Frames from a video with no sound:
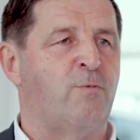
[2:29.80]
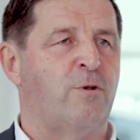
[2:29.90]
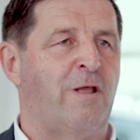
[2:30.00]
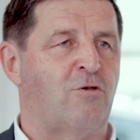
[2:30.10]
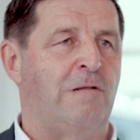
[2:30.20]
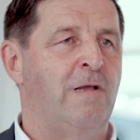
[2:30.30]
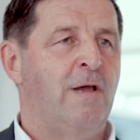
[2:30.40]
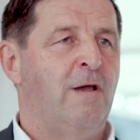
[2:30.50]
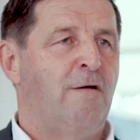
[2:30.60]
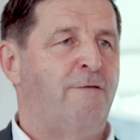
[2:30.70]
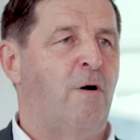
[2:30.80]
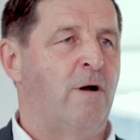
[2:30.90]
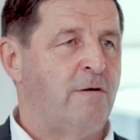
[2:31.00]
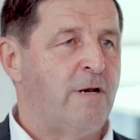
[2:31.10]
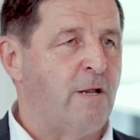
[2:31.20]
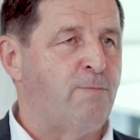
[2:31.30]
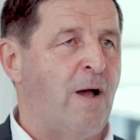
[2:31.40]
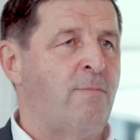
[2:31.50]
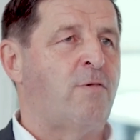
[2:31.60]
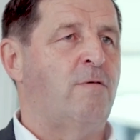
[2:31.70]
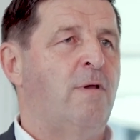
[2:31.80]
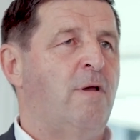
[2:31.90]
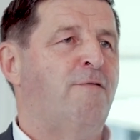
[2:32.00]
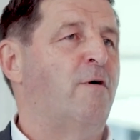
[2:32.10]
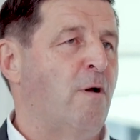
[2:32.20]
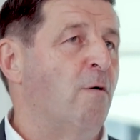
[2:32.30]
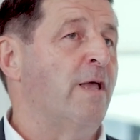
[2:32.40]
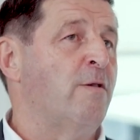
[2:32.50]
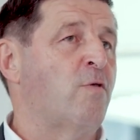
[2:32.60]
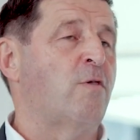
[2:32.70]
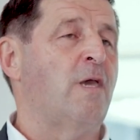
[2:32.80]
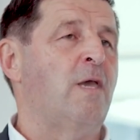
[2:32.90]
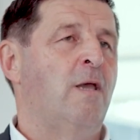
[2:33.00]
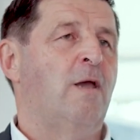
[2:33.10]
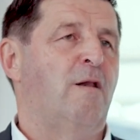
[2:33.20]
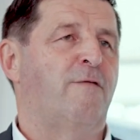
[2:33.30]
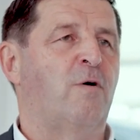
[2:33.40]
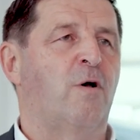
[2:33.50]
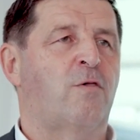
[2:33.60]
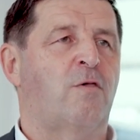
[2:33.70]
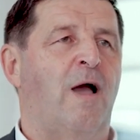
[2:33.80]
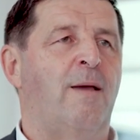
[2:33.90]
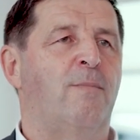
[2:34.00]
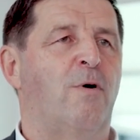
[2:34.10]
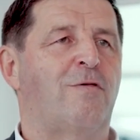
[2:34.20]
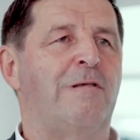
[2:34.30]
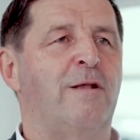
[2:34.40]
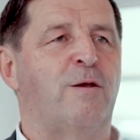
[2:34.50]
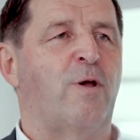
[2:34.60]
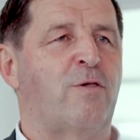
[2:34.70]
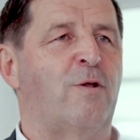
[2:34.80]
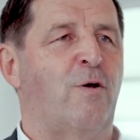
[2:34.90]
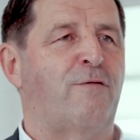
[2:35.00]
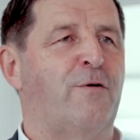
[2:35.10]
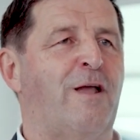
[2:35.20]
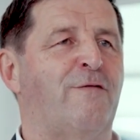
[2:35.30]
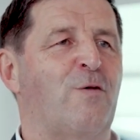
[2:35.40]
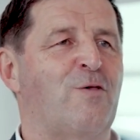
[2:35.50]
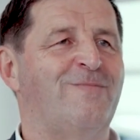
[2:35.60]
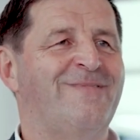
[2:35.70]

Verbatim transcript: potential for heat pumps, for the whole industry, and of course I'm mostly interested also for Danfoss.